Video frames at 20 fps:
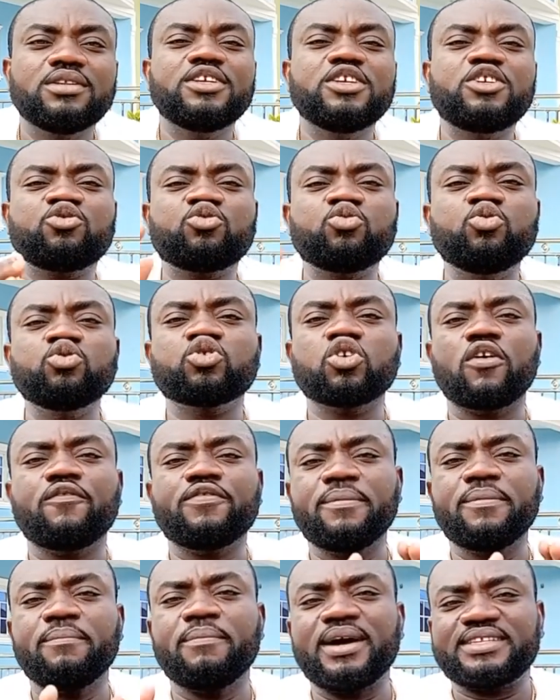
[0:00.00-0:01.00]
The truth
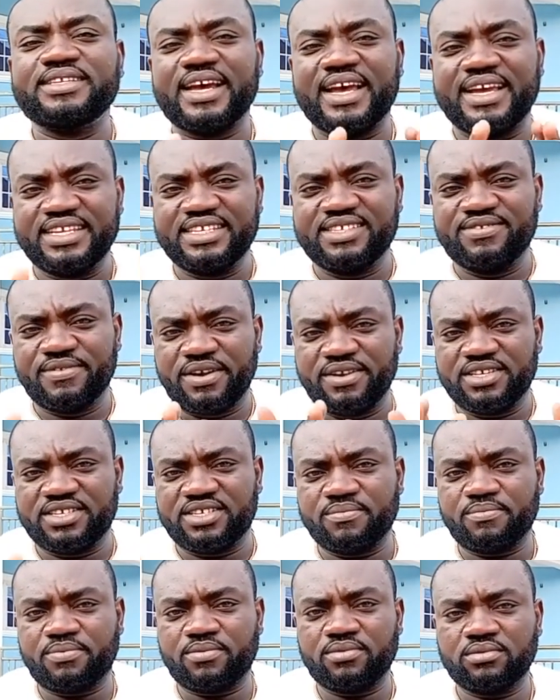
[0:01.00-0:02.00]
of the matter is very
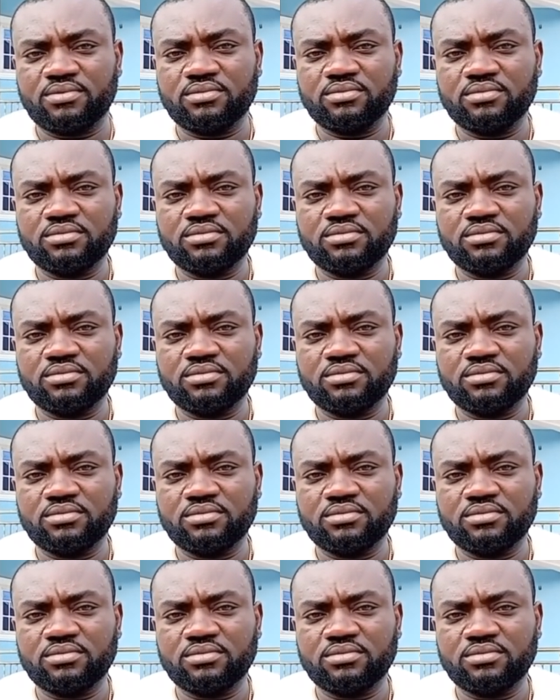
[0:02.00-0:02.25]
simple.